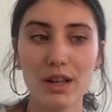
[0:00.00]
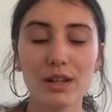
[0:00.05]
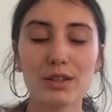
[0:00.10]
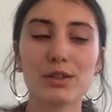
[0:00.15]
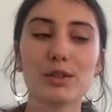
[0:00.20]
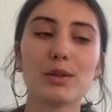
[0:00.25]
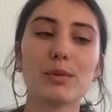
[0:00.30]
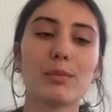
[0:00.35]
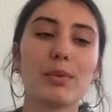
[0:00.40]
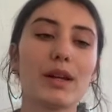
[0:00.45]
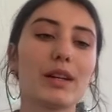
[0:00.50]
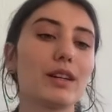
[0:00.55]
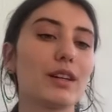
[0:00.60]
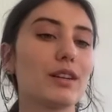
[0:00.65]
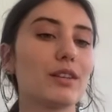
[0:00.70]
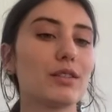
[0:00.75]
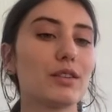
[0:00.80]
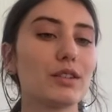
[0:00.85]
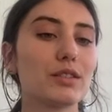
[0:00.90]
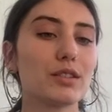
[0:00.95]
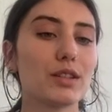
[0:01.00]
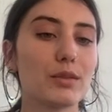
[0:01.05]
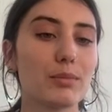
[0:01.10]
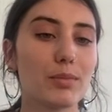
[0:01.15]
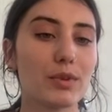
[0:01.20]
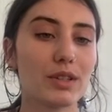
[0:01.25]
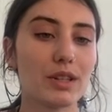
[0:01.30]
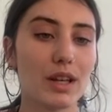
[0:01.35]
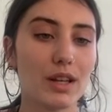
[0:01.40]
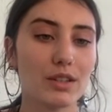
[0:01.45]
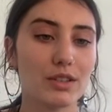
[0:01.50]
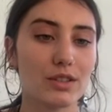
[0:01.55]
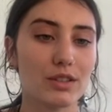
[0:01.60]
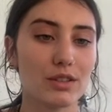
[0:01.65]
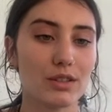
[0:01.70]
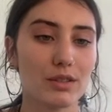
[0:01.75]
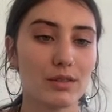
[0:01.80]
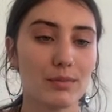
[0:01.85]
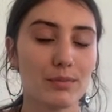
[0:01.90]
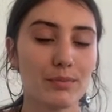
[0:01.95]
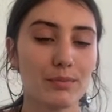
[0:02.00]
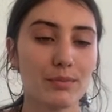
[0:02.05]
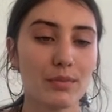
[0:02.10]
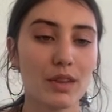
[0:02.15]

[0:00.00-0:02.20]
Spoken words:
to opinion or interpretation.